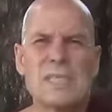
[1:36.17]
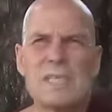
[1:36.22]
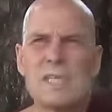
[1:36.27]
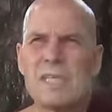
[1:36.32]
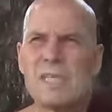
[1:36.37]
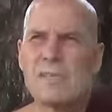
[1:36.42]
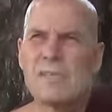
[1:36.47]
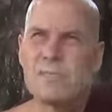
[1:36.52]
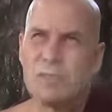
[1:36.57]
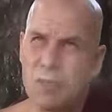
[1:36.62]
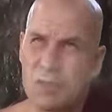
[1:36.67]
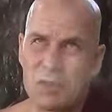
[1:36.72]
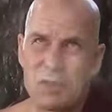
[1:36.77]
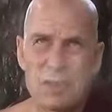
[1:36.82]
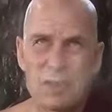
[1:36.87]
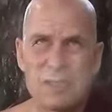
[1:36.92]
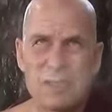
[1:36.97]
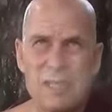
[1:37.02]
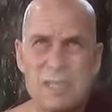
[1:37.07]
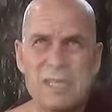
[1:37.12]
And if you
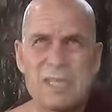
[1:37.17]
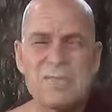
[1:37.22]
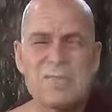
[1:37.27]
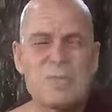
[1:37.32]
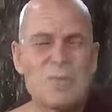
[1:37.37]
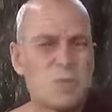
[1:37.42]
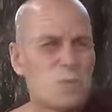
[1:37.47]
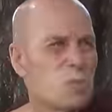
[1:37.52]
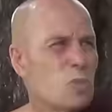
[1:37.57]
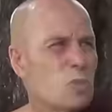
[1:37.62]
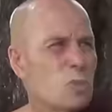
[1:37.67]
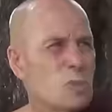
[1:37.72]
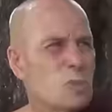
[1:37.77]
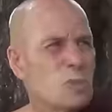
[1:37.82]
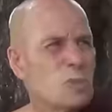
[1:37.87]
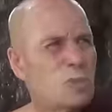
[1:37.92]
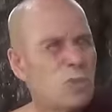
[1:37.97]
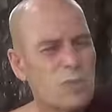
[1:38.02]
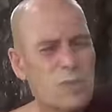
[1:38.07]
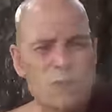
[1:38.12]
understand the first noble
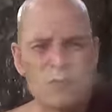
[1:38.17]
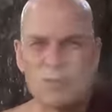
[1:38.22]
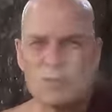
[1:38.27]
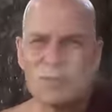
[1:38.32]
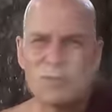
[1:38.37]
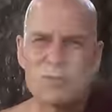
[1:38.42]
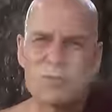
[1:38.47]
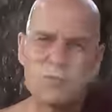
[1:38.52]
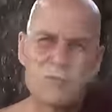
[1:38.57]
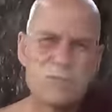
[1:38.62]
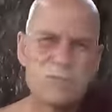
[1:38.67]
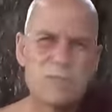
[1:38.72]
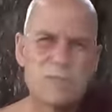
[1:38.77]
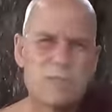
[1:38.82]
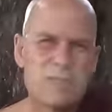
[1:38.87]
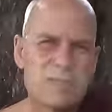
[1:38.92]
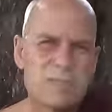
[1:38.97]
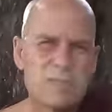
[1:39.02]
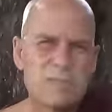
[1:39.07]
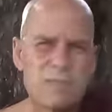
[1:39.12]
truth, then you
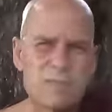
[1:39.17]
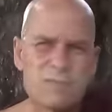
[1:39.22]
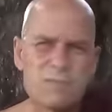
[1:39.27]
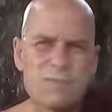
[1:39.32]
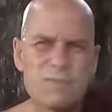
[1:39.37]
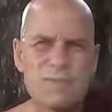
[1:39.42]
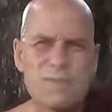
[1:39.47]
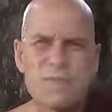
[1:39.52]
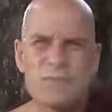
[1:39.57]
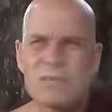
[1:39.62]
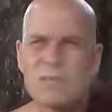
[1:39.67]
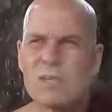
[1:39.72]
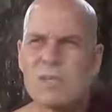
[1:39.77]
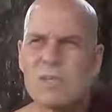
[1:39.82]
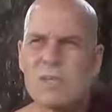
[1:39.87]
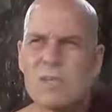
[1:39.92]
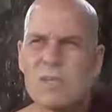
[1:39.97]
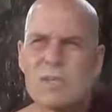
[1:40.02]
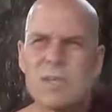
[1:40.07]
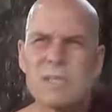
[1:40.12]
the the three
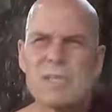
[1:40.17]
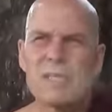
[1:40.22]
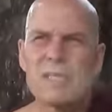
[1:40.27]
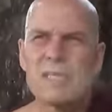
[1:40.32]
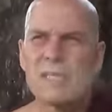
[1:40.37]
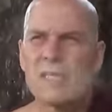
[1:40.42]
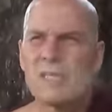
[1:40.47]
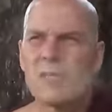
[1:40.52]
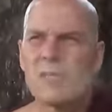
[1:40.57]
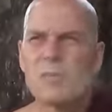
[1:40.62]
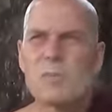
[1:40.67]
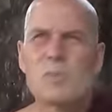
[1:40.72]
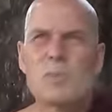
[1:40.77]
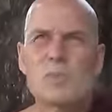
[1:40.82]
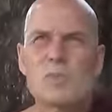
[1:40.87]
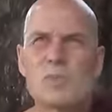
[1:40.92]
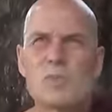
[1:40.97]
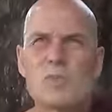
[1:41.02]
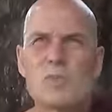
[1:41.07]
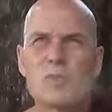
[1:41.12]
other noble
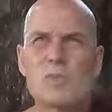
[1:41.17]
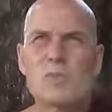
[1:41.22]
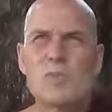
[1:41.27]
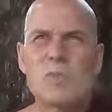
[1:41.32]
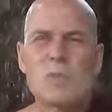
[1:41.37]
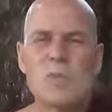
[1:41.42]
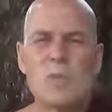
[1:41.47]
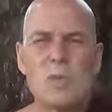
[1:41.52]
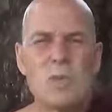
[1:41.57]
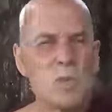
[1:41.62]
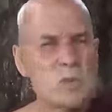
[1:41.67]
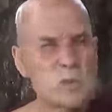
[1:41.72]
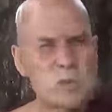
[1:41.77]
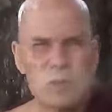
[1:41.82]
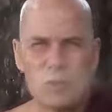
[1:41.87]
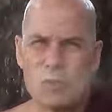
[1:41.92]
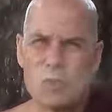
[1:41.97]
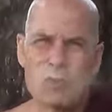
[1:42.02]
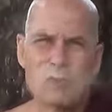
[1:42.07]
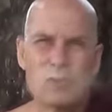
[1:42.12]
truths
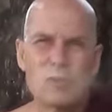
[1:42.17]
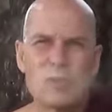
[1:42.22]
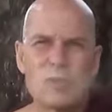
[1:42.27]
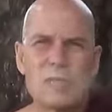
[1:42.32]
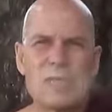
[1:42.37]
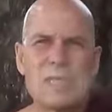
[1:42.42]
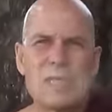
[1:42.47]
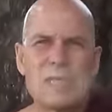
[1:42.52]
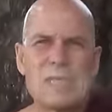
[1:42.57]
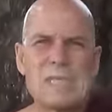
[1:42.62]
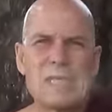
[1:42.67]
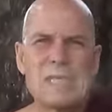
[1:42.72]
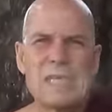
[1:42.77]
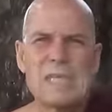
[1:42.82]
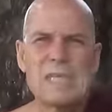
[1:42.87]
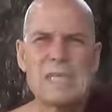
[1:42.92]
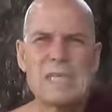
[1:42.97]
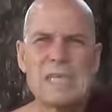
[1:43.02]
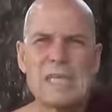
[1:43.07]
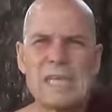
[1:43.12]
also
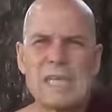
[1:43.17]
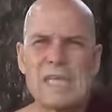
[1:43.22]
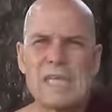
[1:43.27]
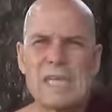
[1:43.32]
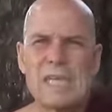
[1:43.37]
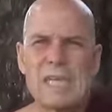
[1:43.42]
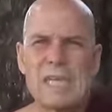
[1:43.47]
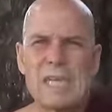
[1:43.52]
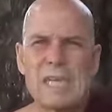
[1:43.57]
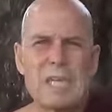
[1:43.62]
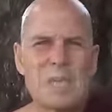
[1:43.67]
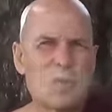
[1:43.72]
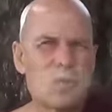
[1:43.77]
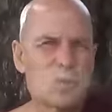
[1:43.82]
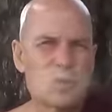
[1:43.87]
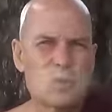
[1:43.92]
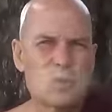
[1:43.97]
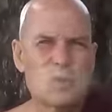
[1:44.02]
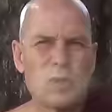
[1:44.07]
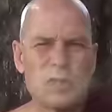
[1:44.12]
uh,
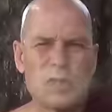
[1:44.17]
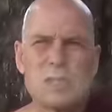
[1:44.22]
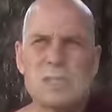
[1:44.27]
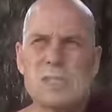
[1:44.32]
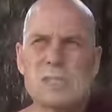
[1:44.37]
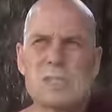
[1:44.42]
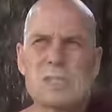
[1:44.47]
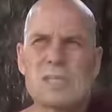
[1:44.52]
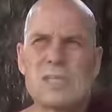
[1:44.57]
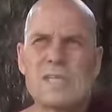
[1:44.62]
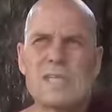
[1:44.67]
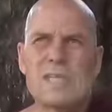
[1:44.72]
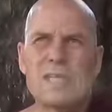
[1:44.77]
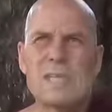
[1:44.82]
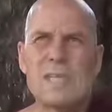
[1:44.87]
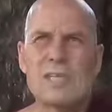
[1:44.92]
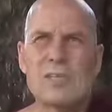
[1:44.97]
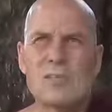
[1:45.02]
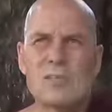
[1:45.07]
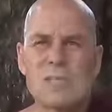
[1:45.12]
comes to an understanding.
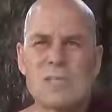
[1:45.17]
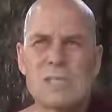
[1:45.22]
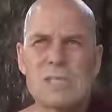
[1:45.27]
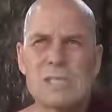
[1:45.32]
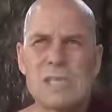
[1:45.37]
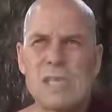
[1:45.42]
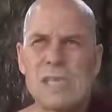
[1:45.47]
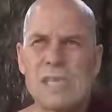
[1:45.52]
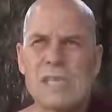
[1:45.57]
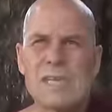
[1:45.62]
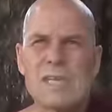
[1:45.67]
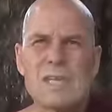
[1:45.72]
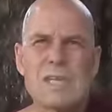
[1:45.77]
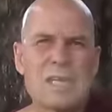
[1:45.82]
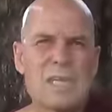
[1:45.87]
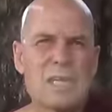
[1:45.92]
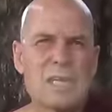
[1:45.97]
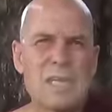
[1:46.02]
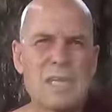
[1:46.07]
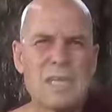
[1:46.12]
And you can say
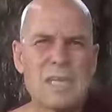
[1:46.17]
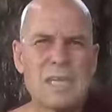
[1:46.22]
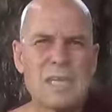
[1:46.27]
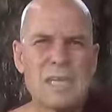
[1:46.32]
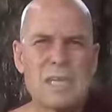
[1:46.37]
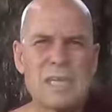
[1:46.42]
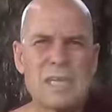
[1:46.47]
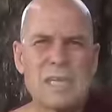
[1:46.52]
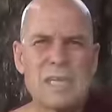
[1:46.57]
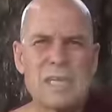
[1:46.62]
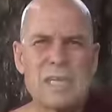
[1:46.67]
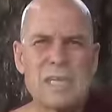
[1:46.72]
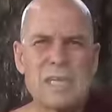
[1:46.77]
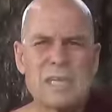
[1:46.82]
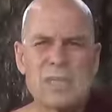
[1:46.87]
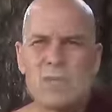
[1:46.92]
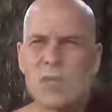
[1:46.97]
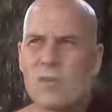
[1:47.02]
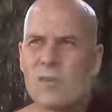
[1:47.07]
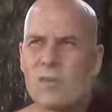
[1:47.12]
uh,
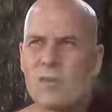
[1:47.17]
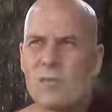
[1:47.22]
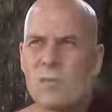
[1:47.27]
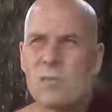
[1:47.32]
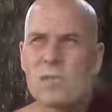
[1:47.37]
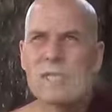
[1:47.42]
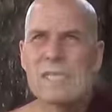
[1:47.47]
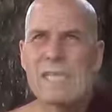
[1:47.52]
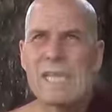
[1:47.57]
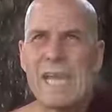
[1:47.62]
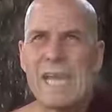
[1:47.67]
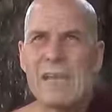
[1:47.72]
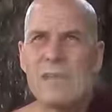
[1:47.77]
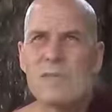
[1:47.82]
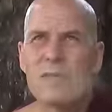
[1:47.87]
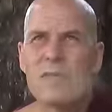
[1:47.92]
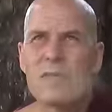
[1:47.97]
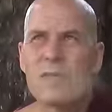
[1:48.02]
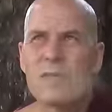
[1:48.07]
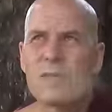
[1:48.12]
the goal of Buddhist
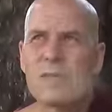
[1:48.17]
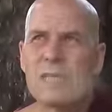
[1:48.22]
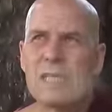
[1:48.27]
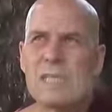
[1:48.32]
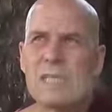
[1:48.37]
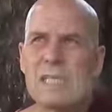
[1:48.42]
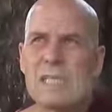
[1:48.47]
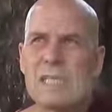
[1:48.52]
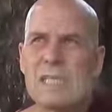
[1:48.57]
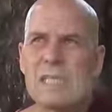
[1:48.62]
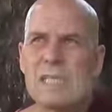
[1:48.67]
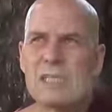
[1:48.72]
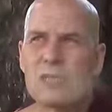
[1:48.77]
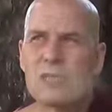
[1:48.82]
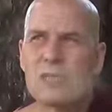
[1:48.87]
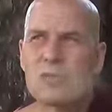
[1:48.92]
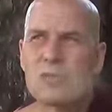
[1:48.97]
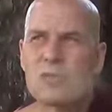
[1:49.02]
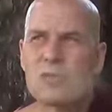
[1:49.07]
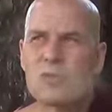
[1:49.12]
life
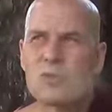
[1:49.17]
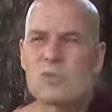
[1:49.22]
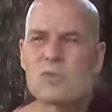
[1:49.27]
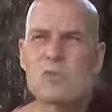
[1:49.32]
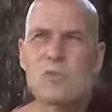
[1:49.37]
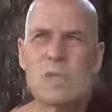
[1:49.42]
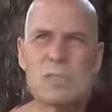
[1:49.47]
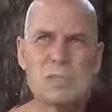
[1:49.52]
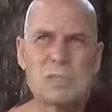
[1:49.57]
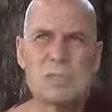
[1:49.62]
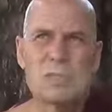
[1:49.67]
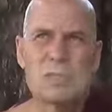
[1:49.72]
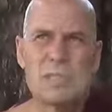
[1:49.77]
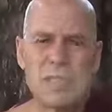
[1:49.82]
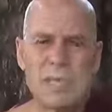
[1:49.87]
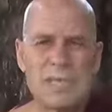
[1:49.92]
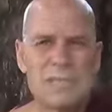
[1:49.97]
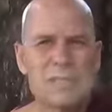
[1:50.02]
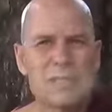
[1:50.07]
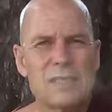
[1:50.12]
is to
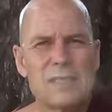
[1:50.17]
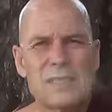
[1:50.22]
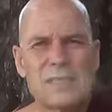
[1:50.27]
understand